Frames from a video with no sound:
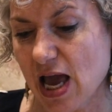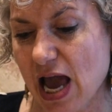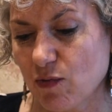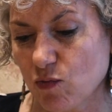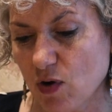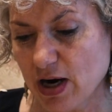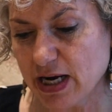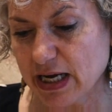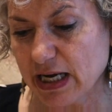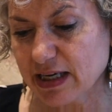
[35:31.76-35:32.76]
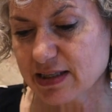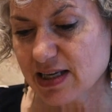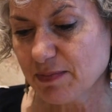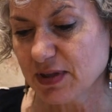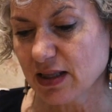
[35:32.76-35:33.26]
and
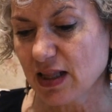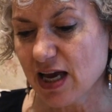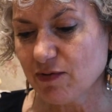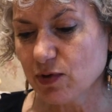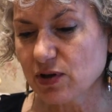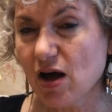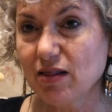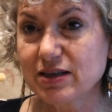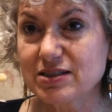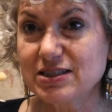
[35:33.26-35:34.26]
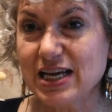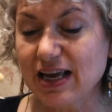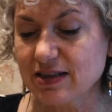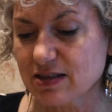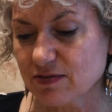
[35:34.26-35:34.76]
accept that life with all its
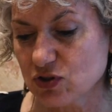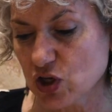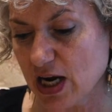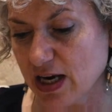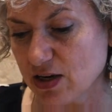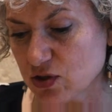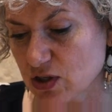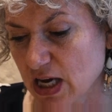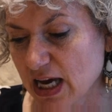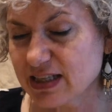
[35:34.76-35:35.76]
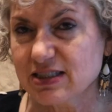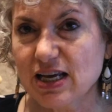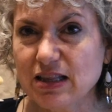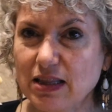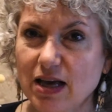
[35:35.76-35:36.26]
dance of change, its
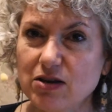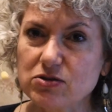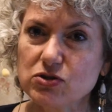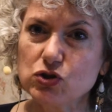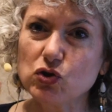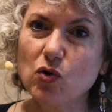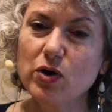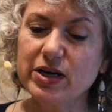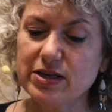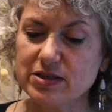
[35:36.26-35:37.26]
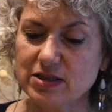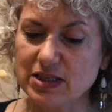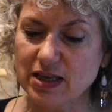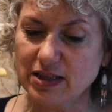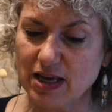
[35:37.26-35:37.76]
10,000 joys and
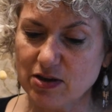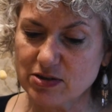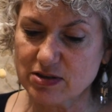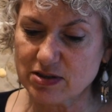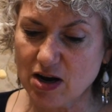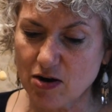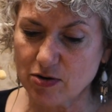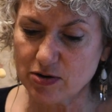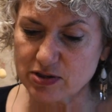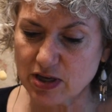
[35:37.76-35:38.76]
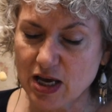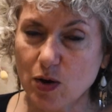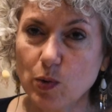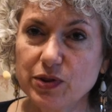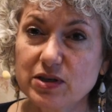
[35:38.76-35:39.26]
10,000 sorrows,
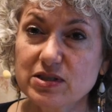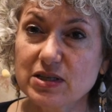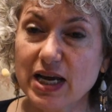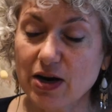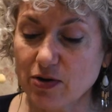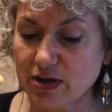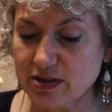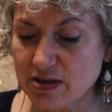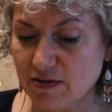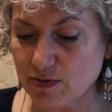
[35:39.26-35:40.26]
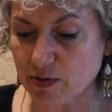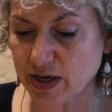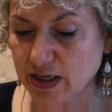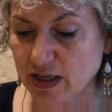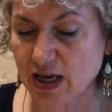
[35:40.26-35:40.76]
with its inherent
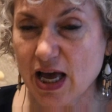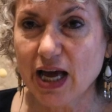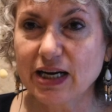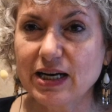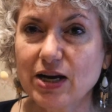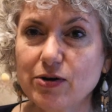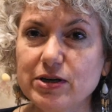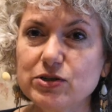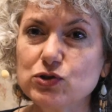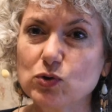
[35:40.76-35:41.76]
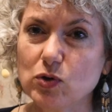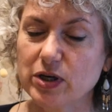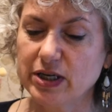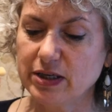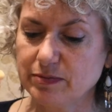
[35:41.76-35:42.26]
suffering and inherent
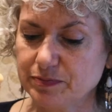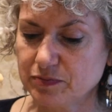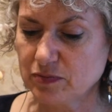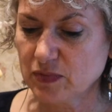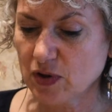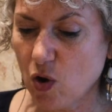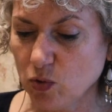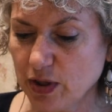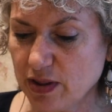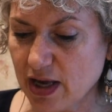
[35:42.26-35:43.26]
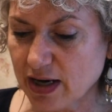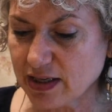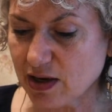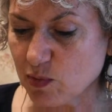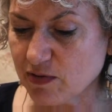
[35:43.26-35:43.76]
joy, only
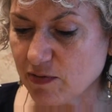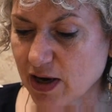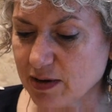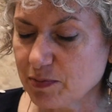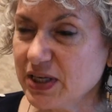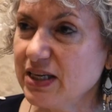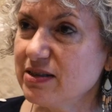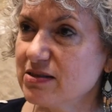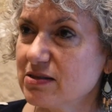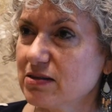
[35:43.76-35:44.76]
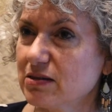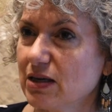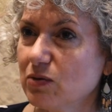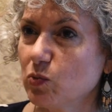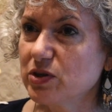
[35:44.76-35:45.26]
then can we find peace
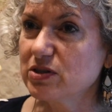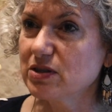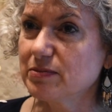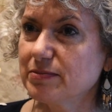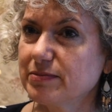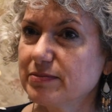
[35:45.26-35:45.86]
and wisdom.